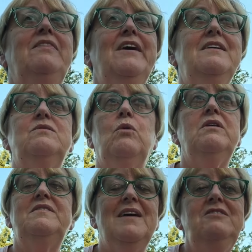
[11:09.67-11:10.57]
That's what
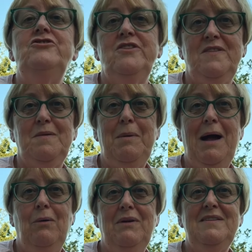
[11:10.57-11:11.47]
ascension's
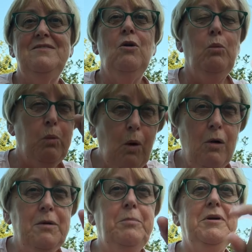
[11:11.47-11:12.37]
about. It's not
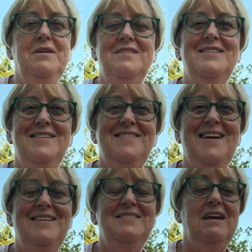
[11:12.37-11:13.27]
one person
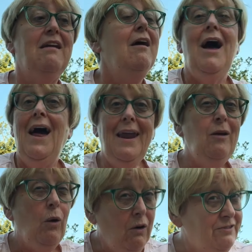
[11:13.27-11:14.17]
ascending. And I
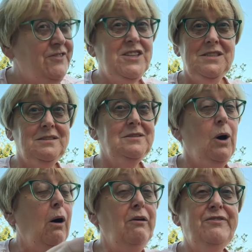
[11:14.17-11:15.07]
often,
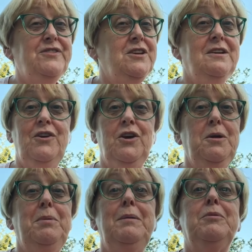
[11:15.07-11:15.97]
often have
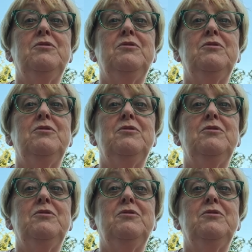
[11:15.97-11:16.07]
heard people